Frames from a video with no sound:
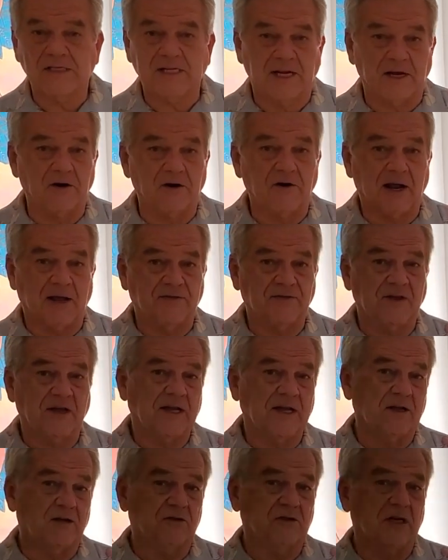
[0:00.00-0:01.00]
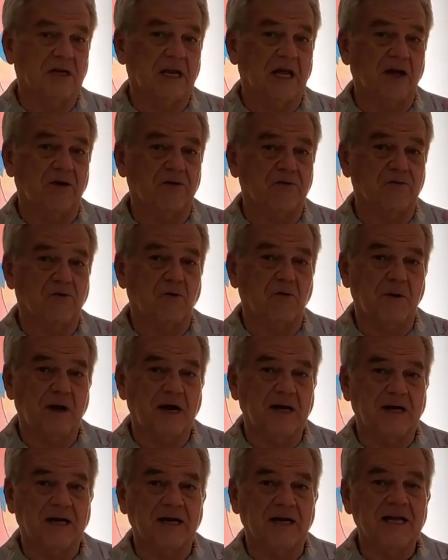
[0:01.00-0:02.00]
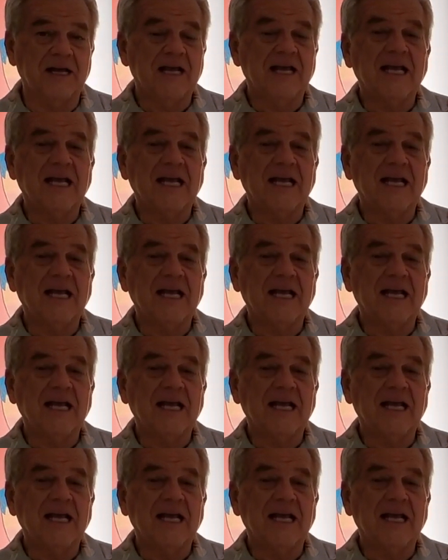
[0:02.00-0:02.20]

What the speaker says: here at the Hilton La Romana